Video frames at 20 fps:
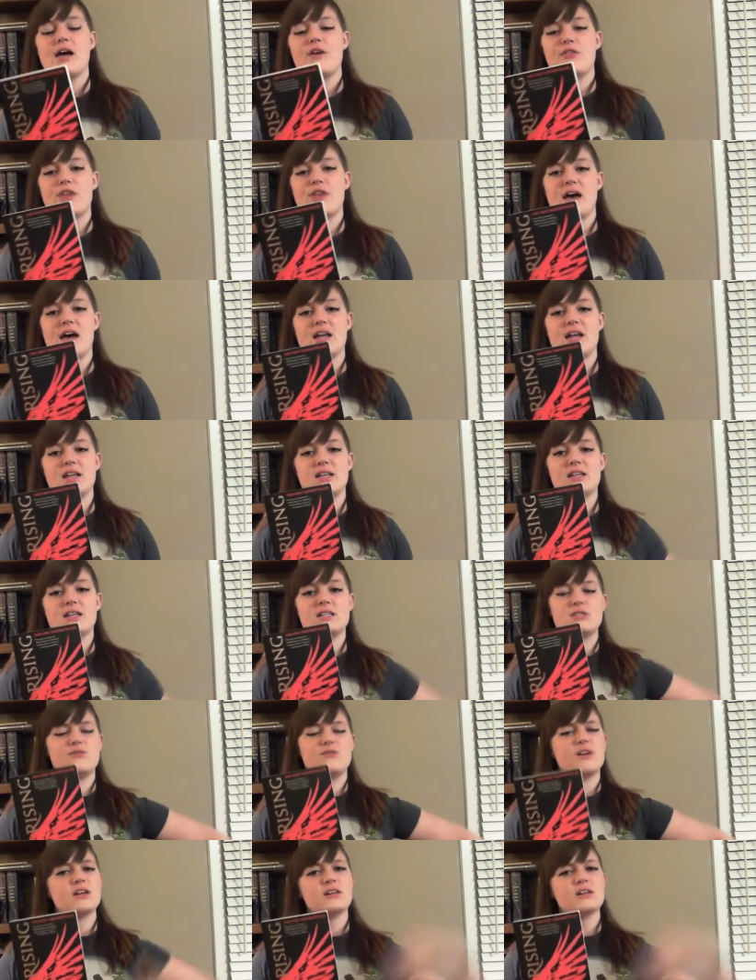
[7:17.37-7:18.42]
that
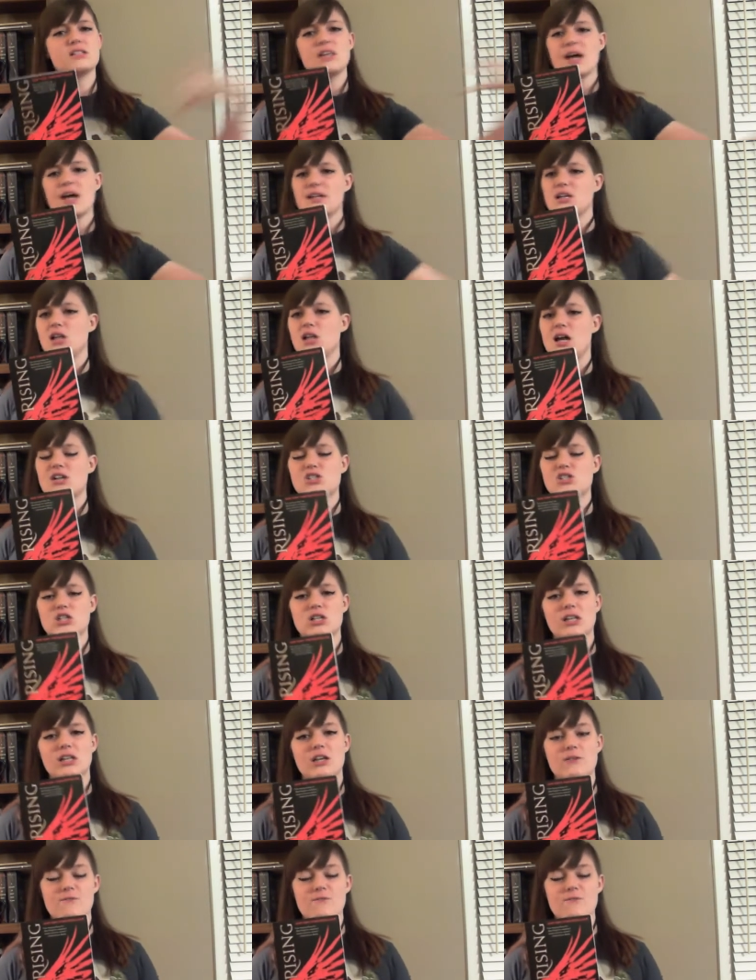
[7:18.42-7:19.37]
is very technologically